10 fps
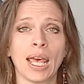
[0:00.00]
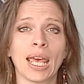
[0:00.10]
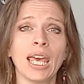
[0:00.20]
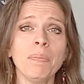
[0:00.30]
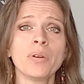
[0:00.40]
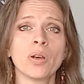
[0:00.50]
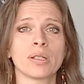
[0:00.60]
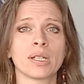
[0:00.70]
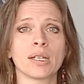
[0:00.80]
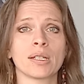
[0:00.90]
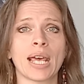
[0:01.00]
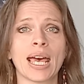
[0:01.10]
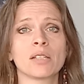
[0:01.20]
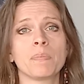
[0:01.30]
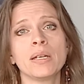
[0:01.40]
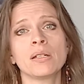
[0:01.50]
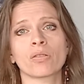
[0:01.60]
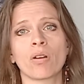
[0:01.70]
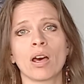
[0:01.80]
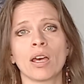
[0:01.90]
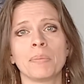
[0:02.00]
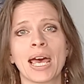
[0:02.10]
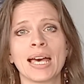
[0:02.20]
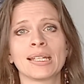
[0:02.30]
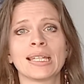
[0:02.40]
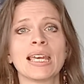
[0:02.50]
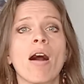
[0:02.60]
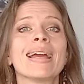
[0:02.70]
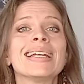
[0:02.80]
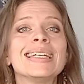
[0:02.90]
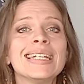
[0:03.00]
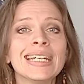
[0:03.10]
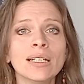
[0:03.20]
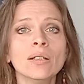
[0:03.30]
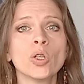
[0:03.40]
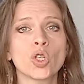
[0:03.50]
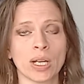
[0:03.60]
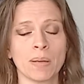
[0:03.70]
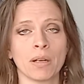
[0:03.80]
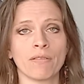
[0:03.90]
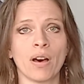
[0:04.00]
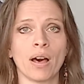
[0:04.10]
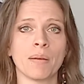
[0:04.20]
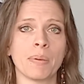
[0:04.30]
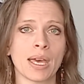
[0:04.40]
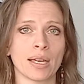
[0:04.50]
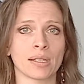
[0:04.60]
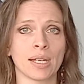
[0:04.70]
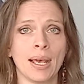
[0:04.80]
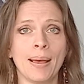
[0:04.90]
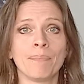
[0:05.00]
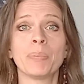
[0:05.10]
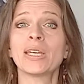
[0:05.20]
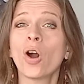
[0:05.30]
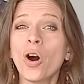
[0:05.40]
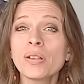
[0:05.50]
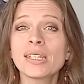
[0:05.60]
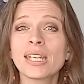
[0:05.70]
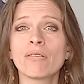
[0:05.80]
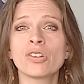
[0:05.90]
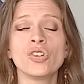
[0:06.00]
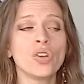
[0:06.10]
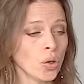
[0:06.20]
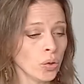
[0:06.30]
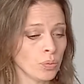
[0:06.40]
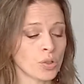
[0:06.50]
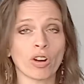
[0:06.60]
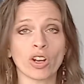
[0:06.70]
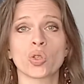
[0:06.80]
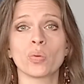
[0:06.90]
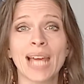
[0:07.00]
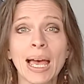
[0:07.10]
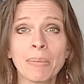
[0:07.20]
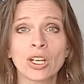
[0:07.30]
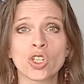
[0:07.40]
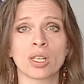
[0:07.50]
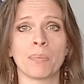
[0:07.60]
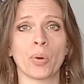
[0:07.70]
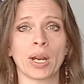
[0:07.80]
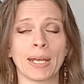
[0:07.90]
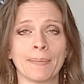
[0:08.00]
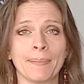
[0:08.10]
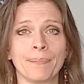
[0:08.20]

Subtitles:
Hypnosis has been described as the ideal treatment for IBS because there is no structural damage to the body.